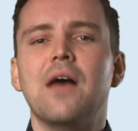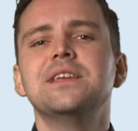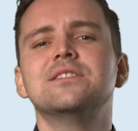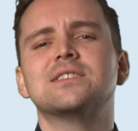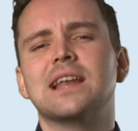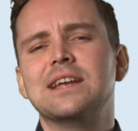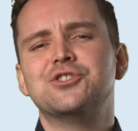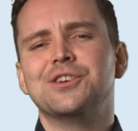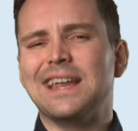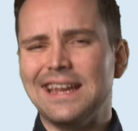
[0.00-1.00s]
And the
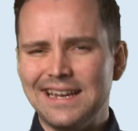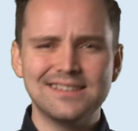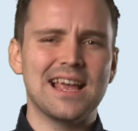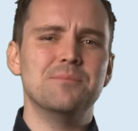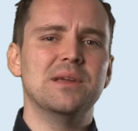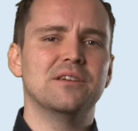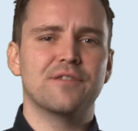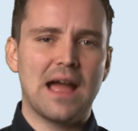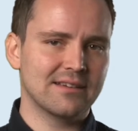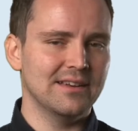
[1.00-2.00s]
installation is a big
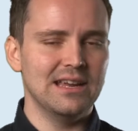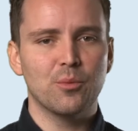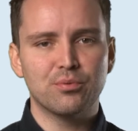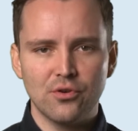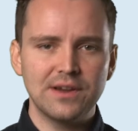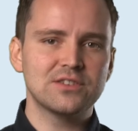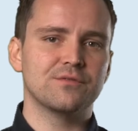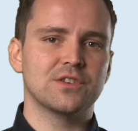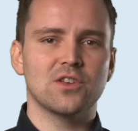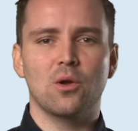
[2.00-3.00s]
factor in the price of
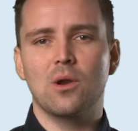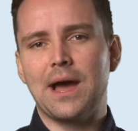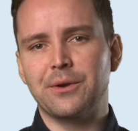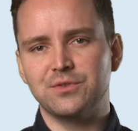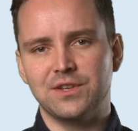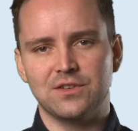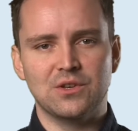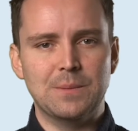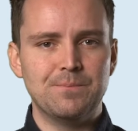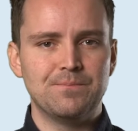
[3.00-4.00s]
a solar panel
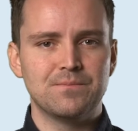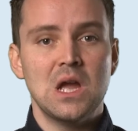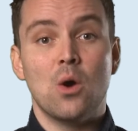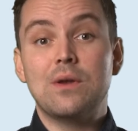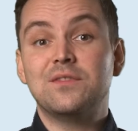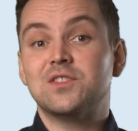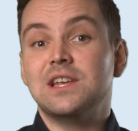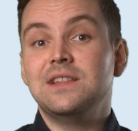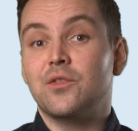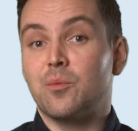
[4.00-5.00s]
system. We've
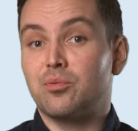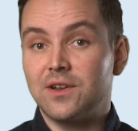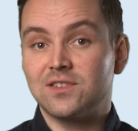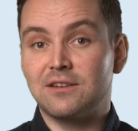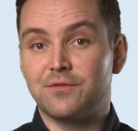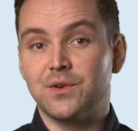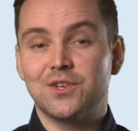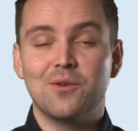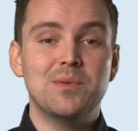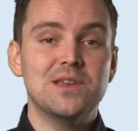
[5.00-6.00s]
seen that the price difference
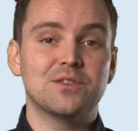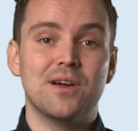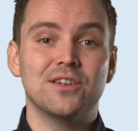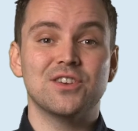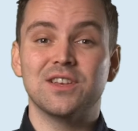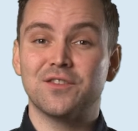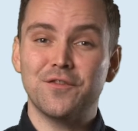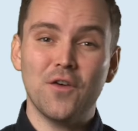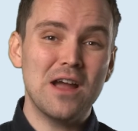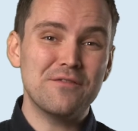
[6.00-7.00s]
can be as much as
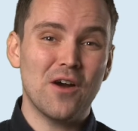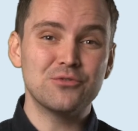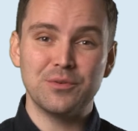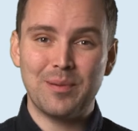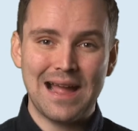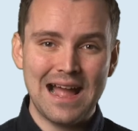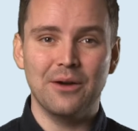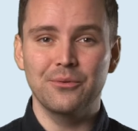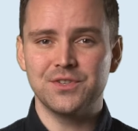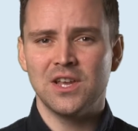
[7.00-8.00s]

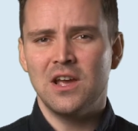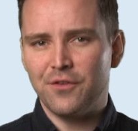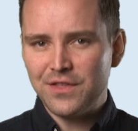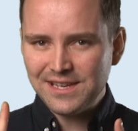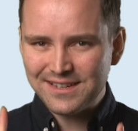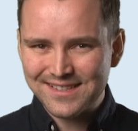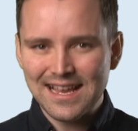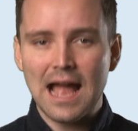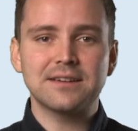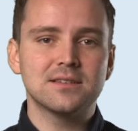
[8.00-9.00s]
£500 for the
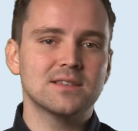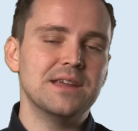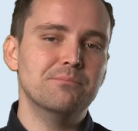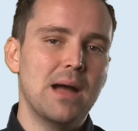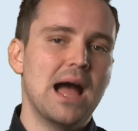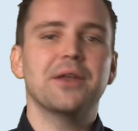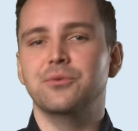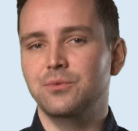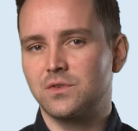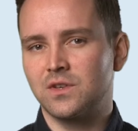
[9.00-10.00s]
exact same
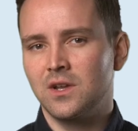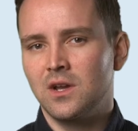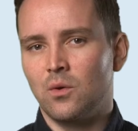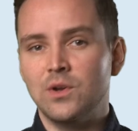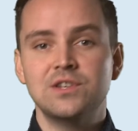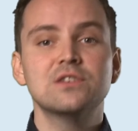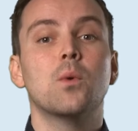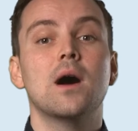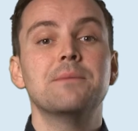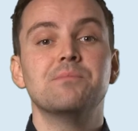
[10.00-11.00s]
panels, which is
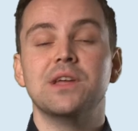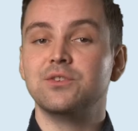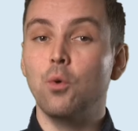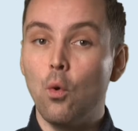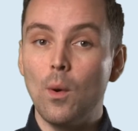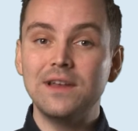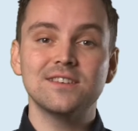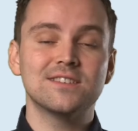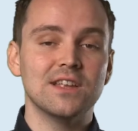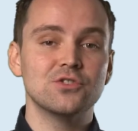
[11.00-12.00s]
why it is always
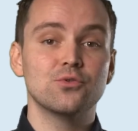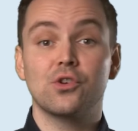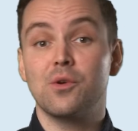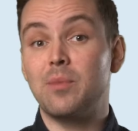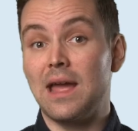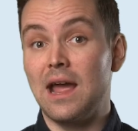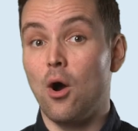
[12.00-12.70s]
essential to compare